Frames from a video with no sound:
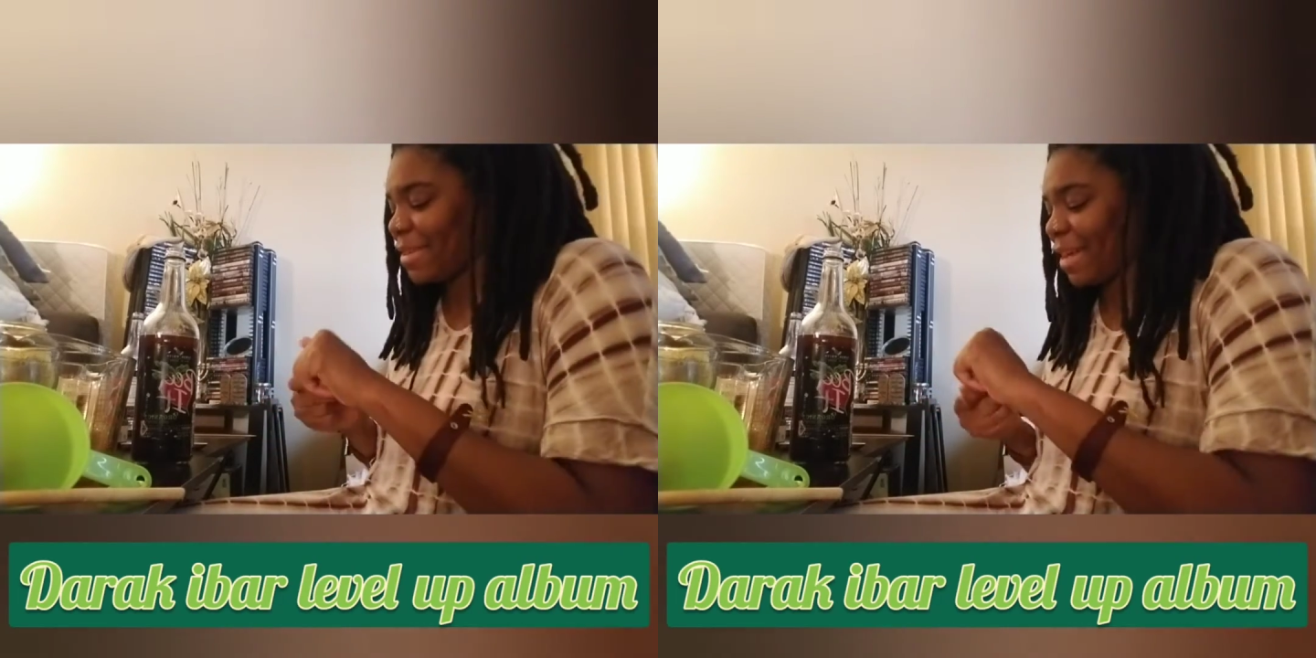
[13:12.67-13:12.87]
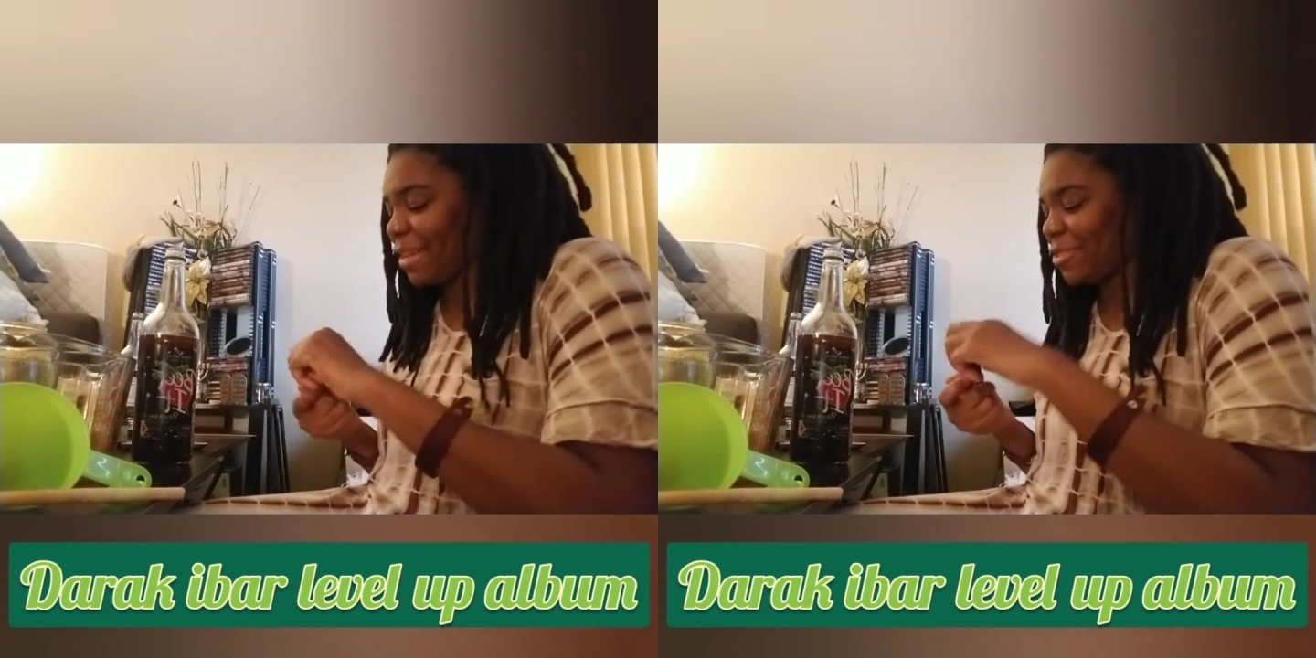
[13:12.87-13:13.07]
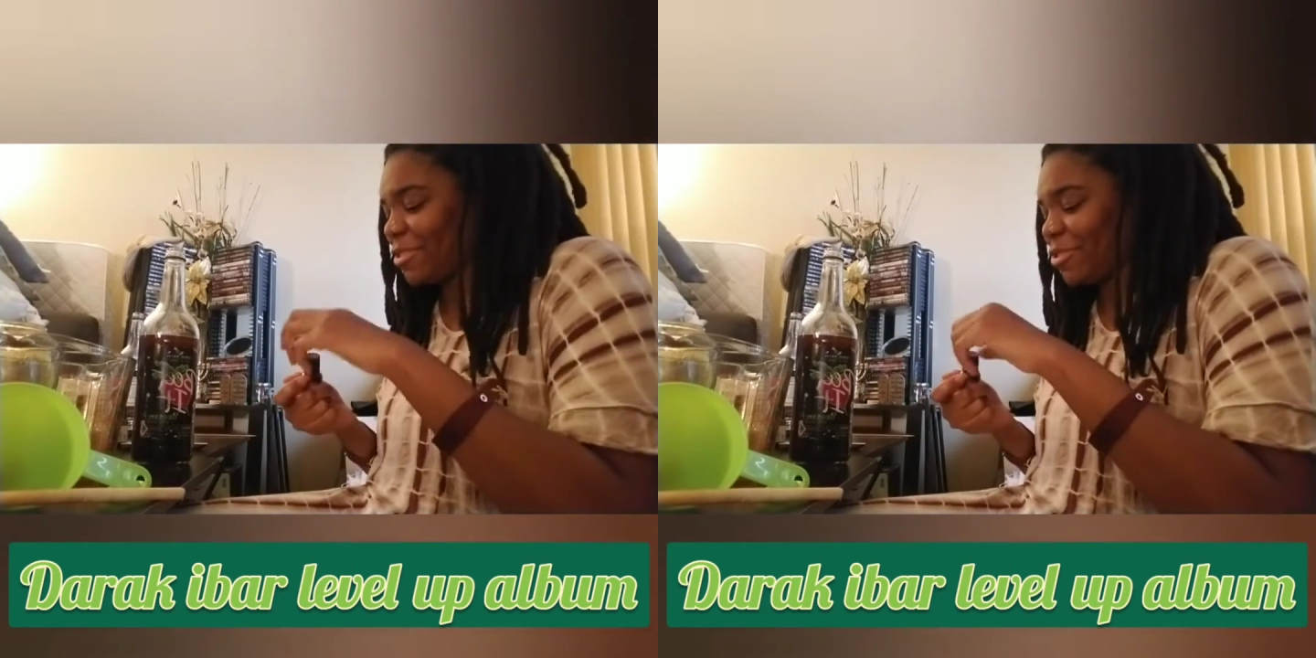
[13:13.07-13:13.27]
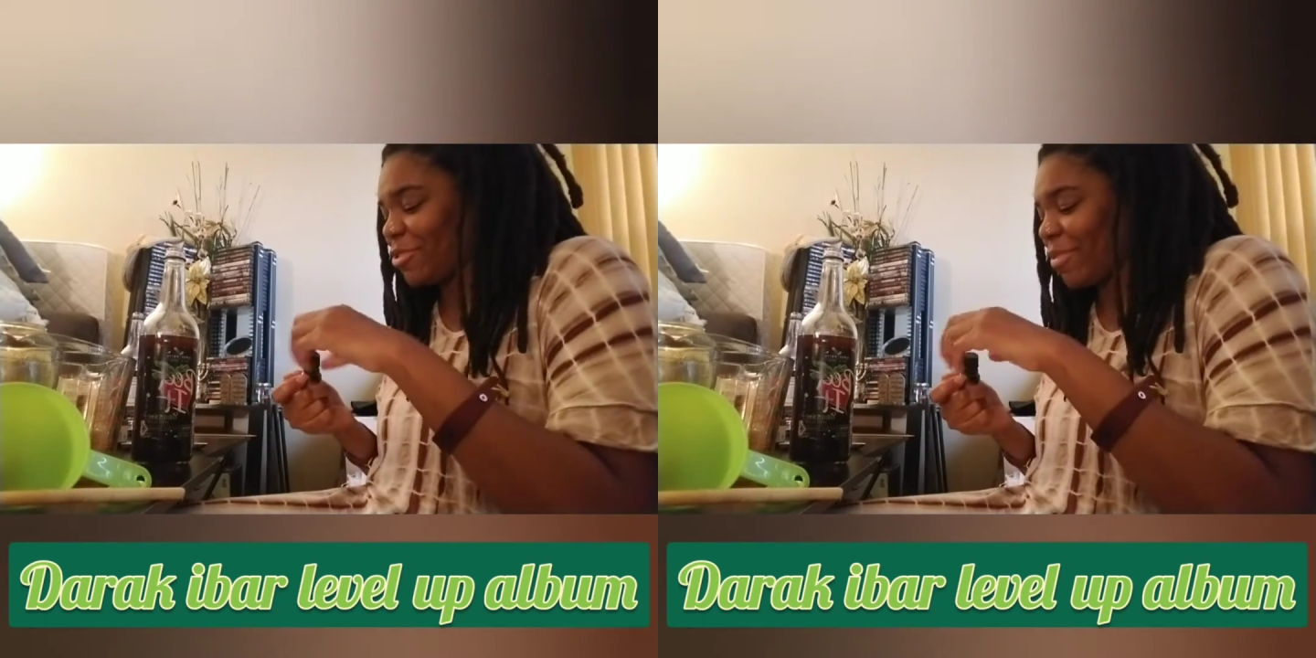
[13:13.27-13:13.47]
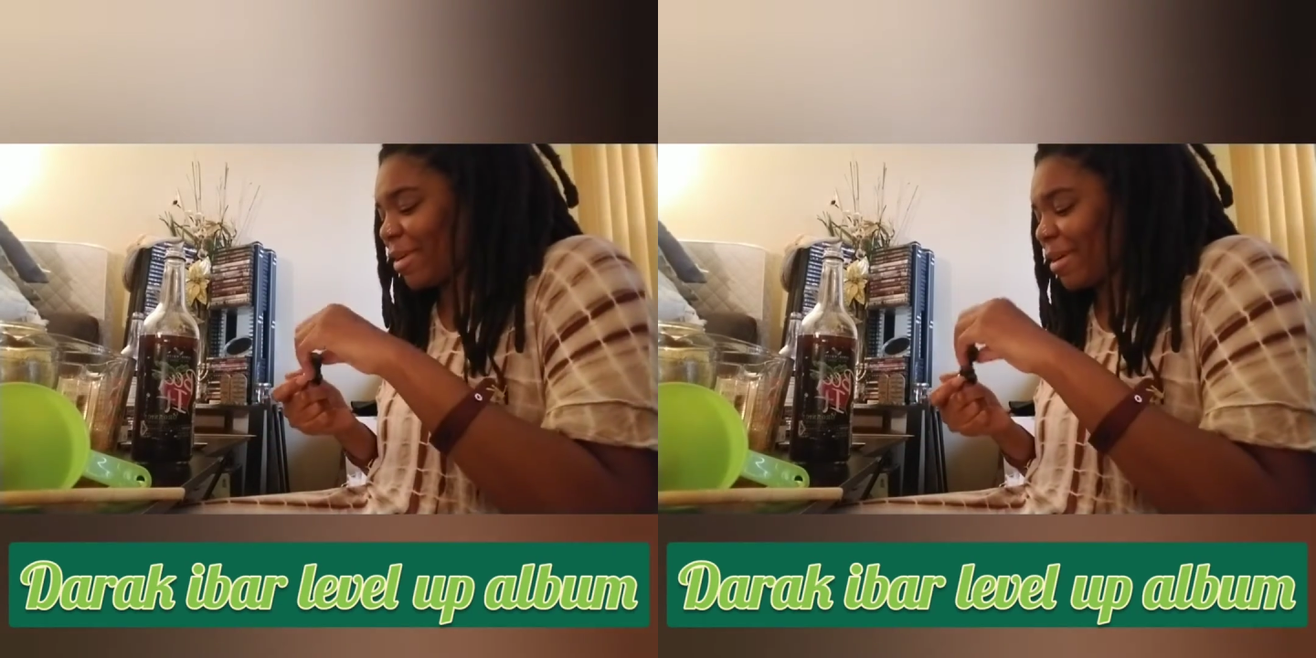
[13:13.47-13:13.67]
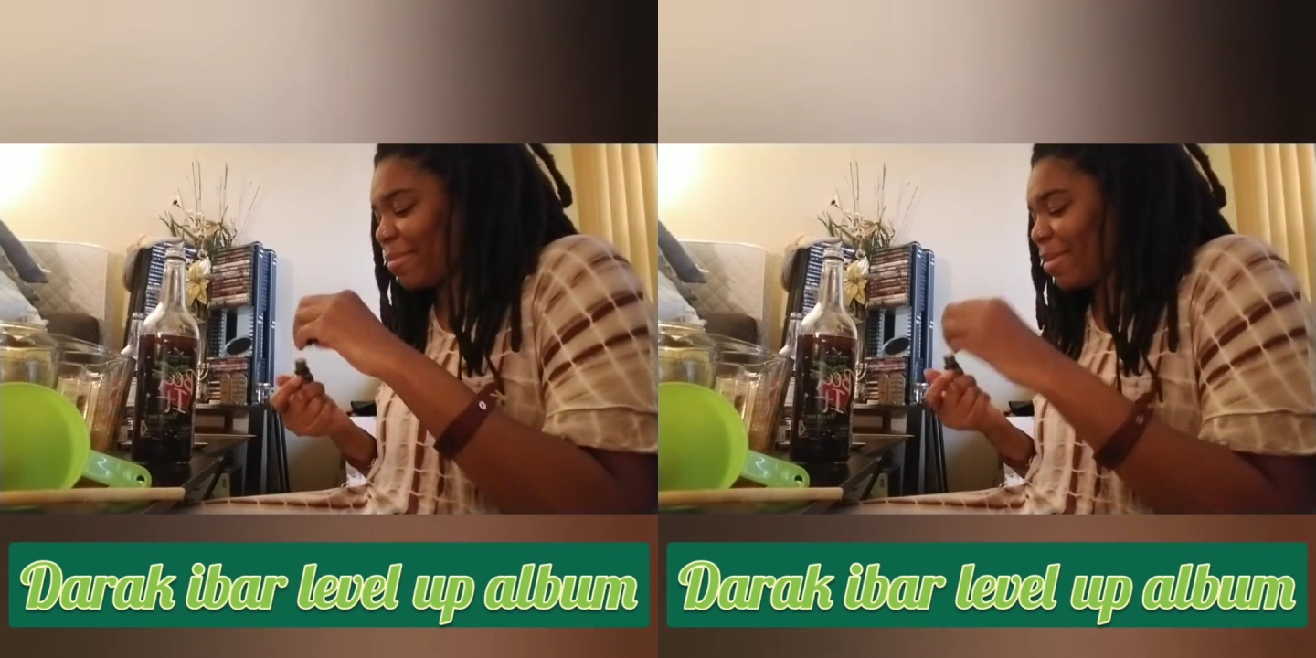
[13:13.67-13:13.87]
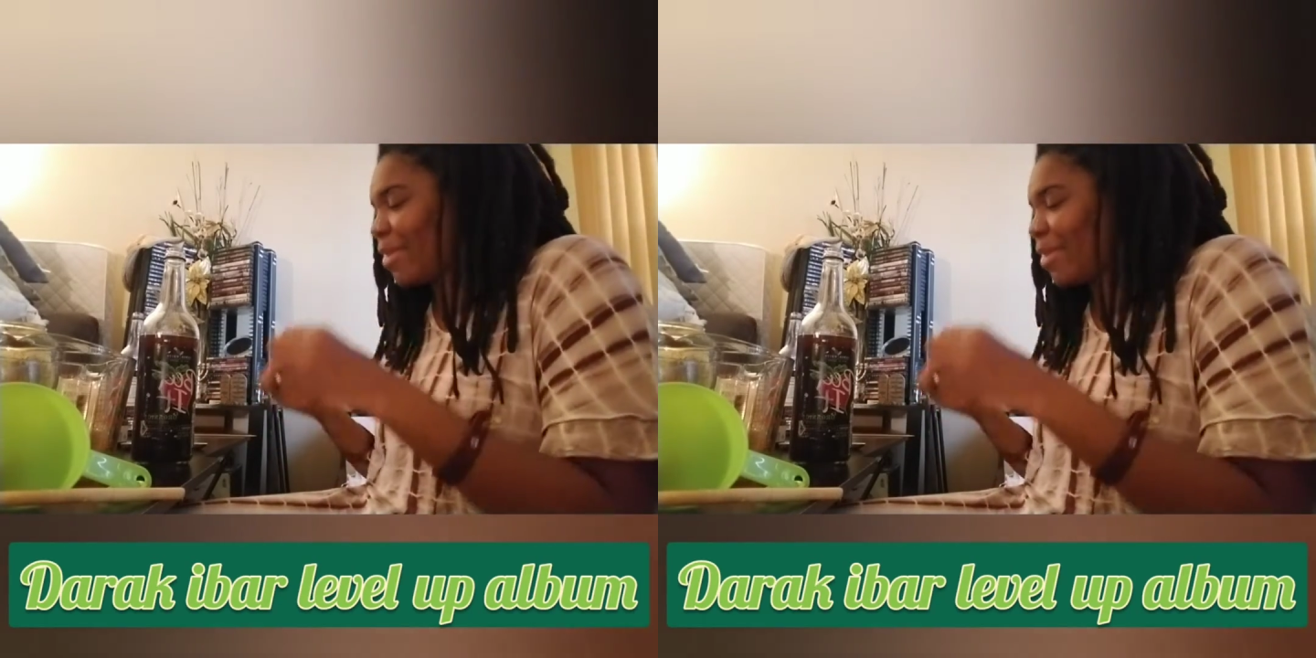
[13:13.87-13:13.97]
Gotta listen to the rock I bar.